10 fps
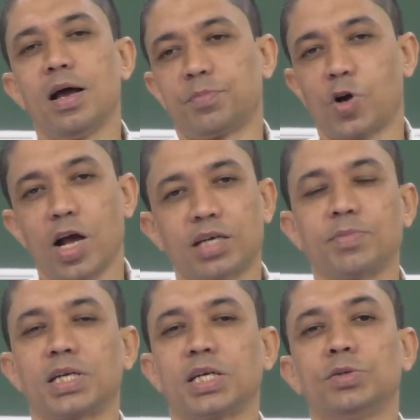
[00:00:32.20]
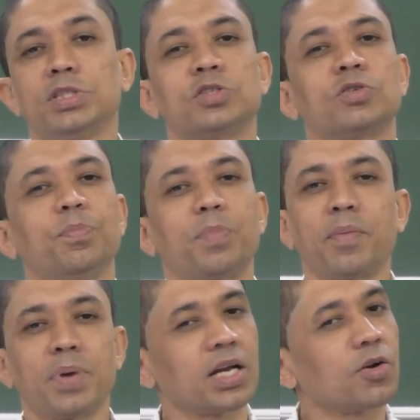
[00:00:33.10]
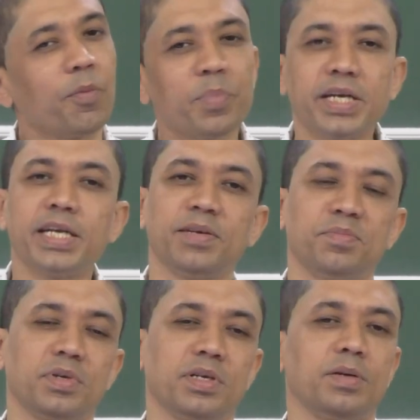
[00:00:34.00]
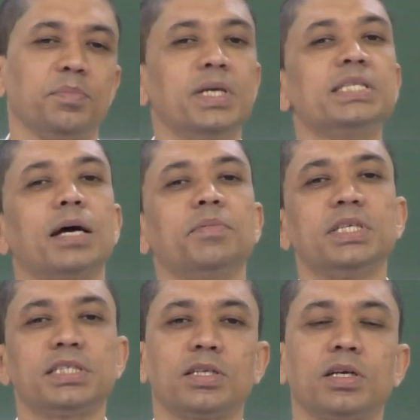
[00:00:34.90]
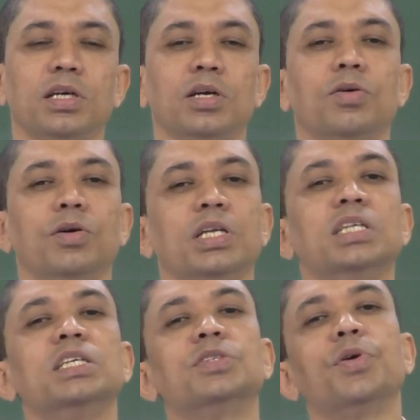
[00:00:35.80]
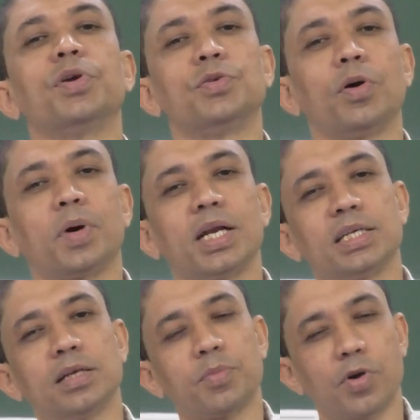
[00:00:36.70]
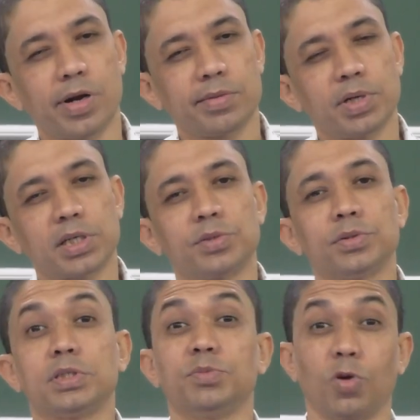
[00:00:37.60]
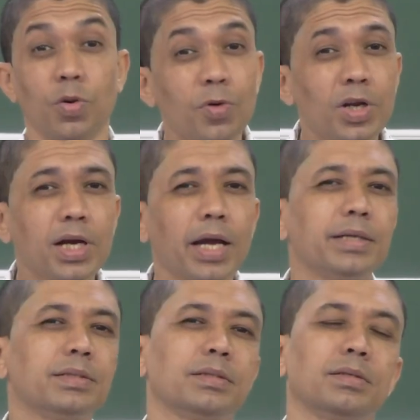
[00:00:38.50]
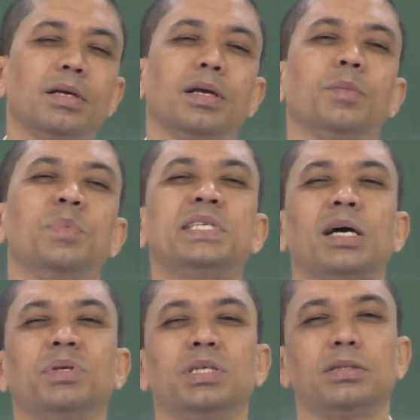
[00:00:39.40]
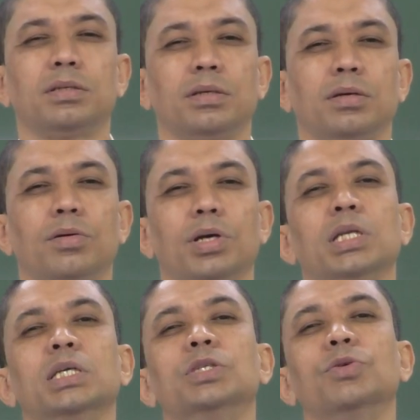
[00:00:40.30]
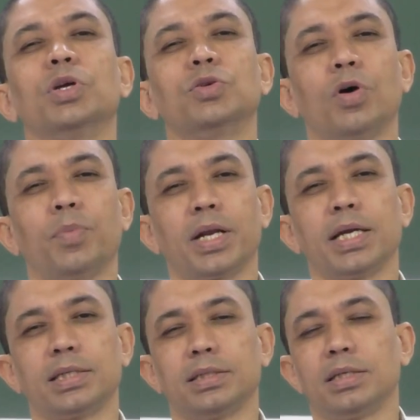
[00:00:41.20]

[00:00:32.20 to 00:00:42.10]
product market which is com perfectly competitive vis-a-vis -vis when he is going to operate in a product market which is monopoly kind vis-a-vis -vis when he is going to operate